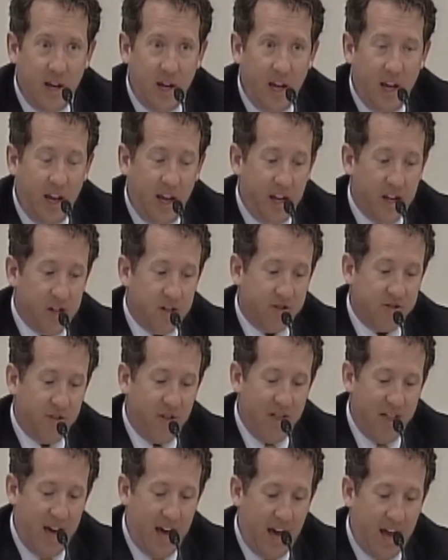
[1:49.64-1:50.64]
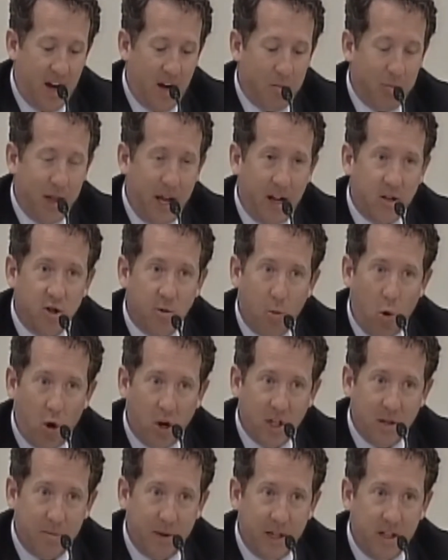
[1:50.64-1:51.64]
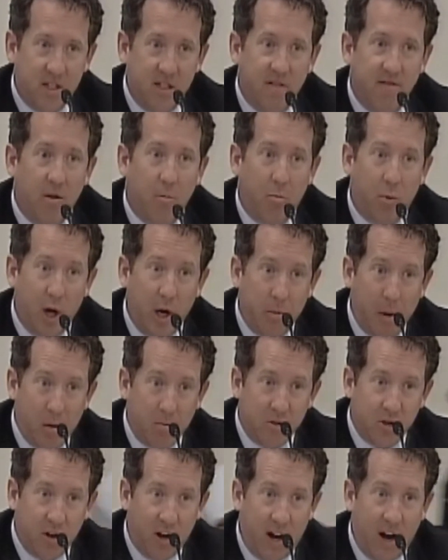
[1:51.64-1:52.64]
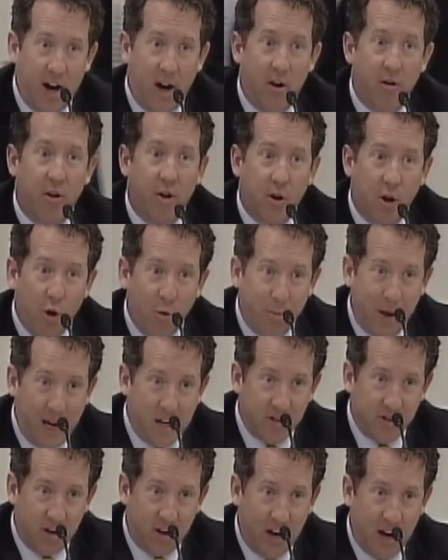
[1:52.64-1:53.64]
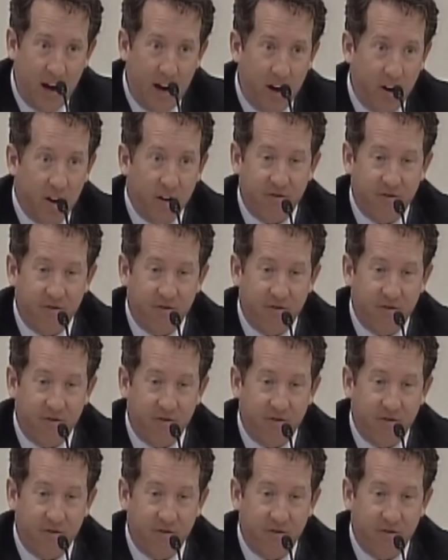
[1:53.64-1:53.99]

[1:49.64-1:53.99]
is that the plans are more expensive, the premiums are higher, the copays are higher.